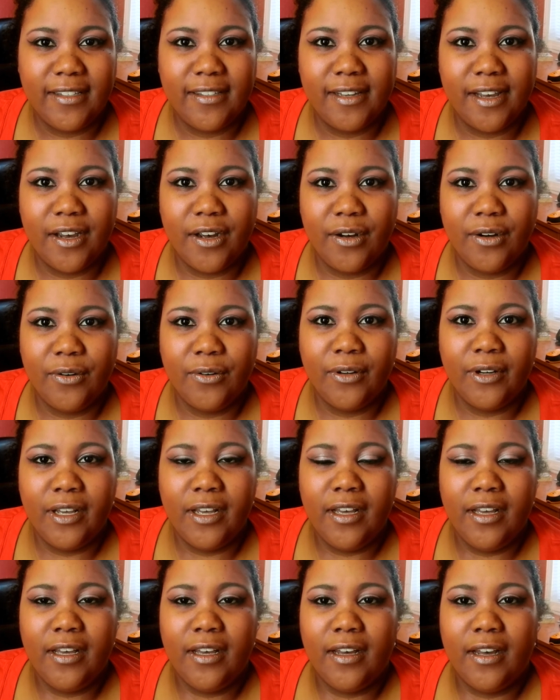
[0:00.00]
so
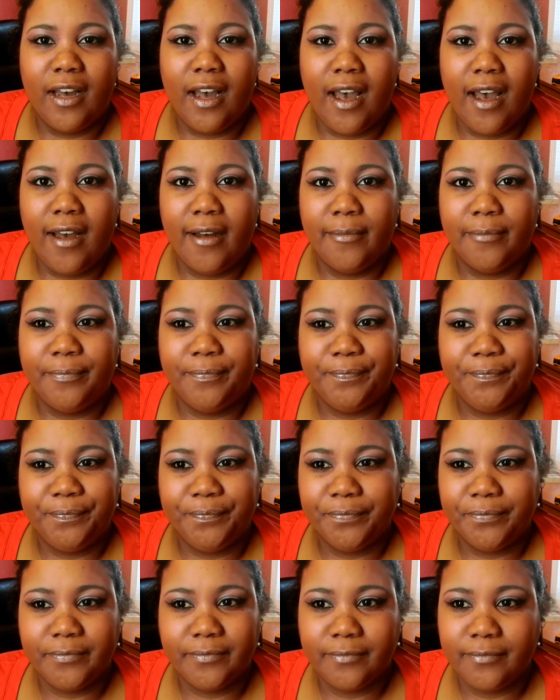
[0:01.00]
I
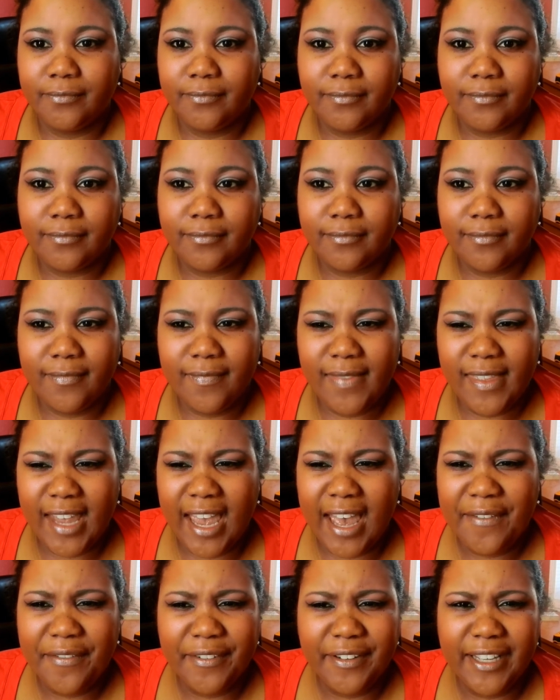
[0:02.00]

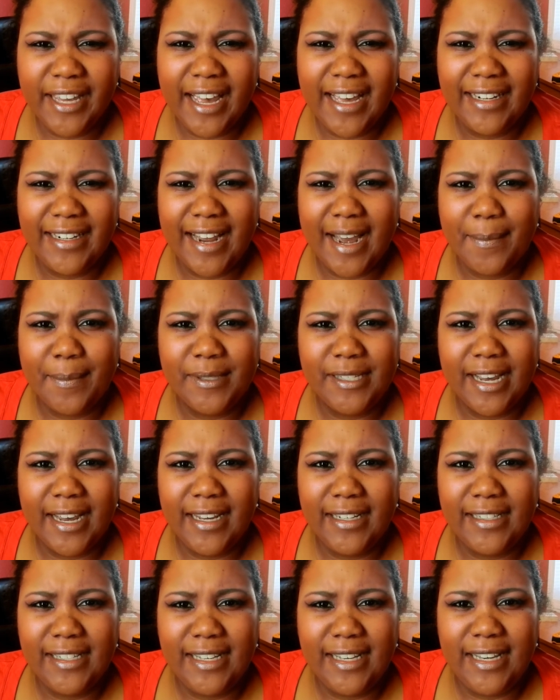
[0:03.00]
haven't really had an
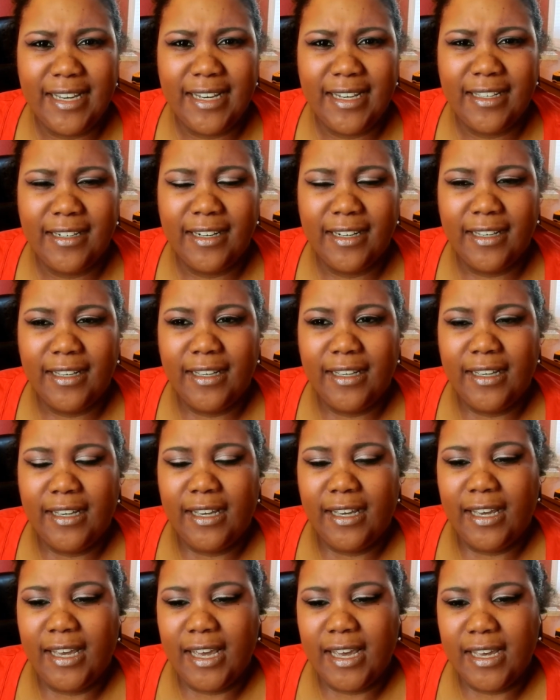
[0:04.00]
appetite to eat,
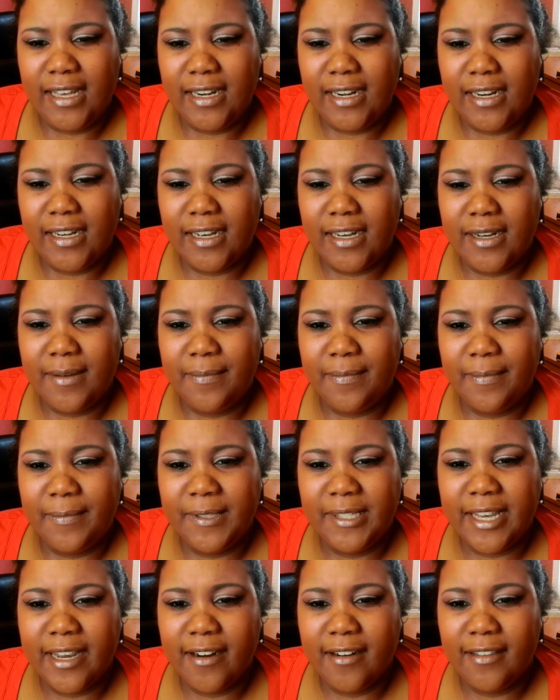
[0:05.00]
and I'm
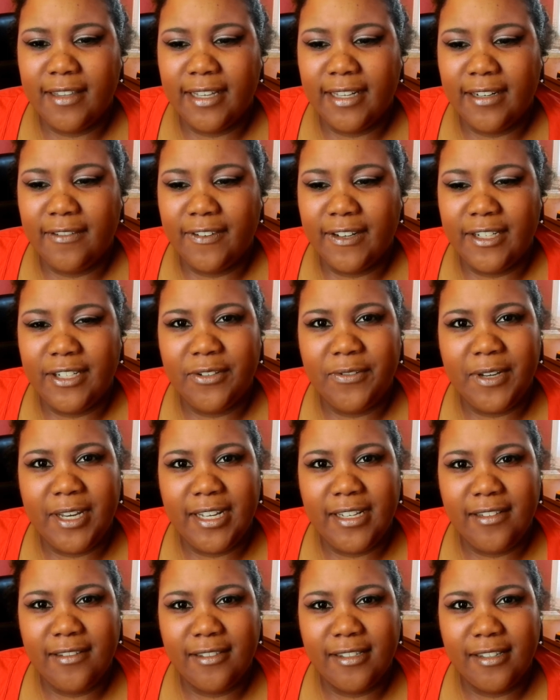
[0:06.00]
scared that if I do
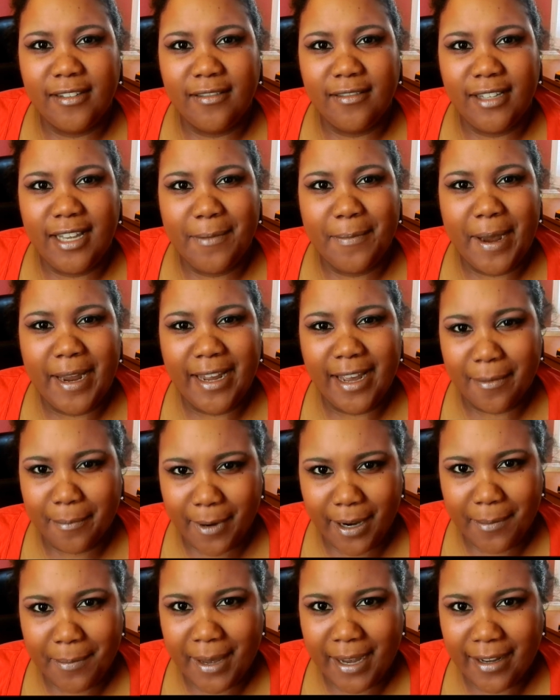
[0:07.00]
eat, it might come
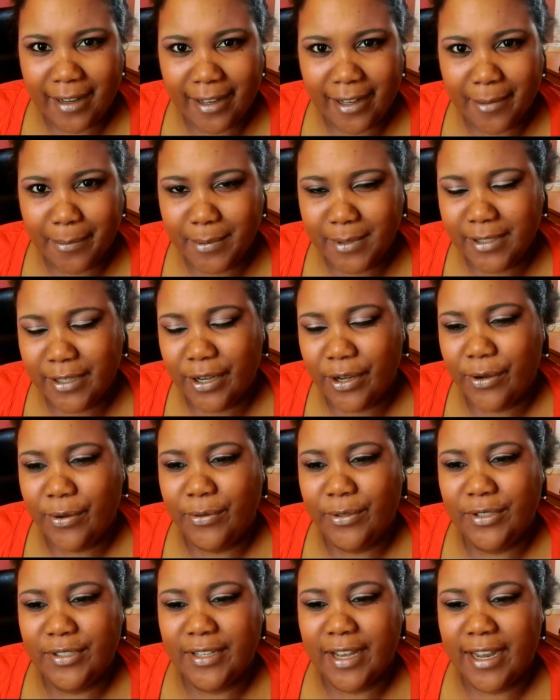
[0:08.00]
right back up.
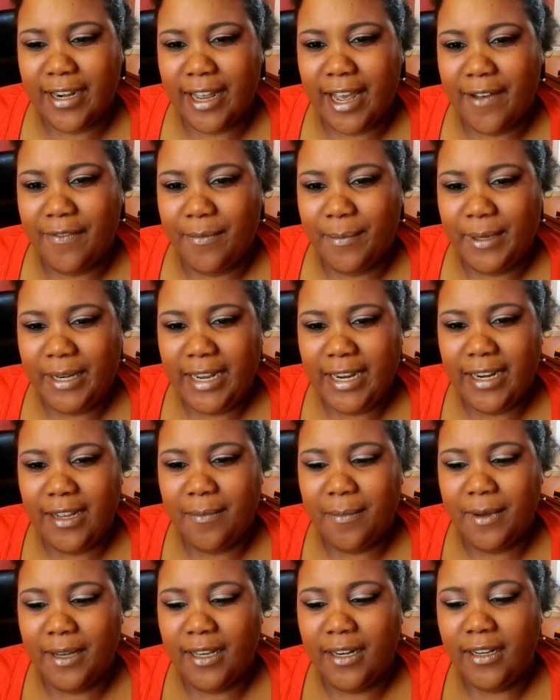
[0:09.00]
So just kind of haven't been
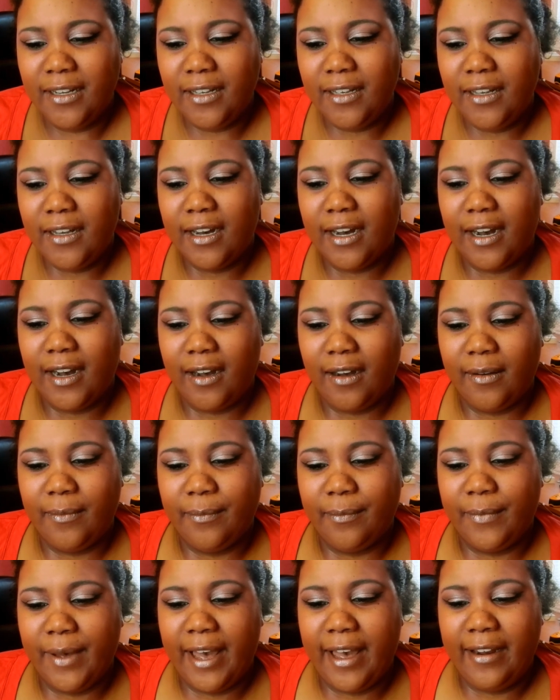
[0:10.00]
eating. But
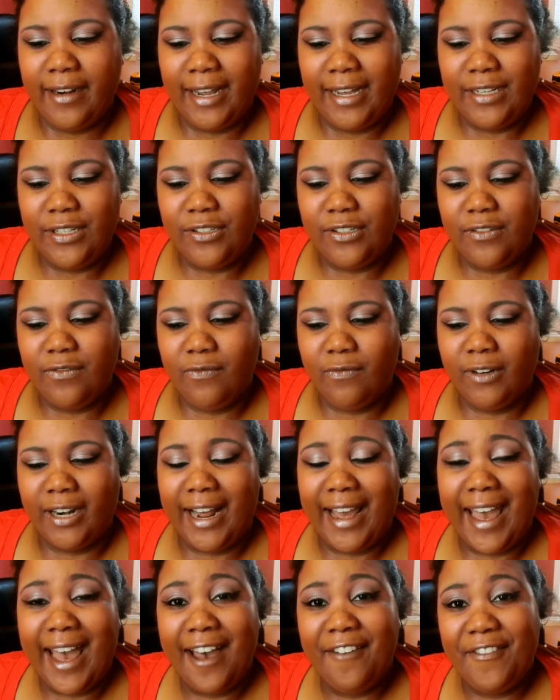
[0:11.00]
when
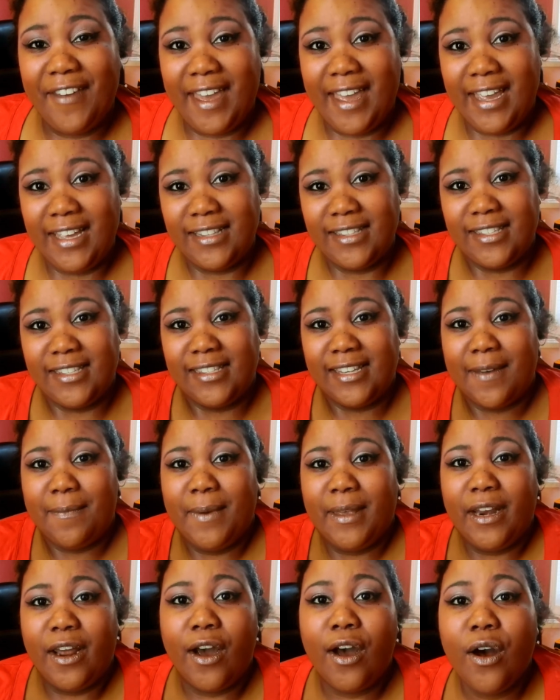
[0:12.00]
I have ate since I've
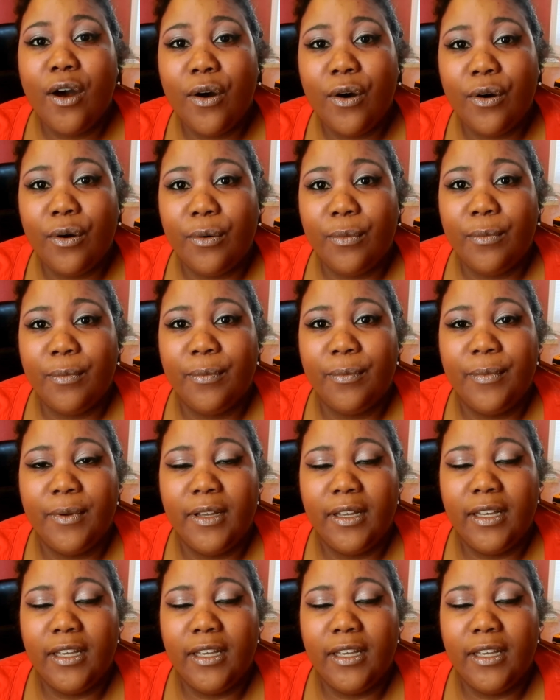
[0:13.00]
been home,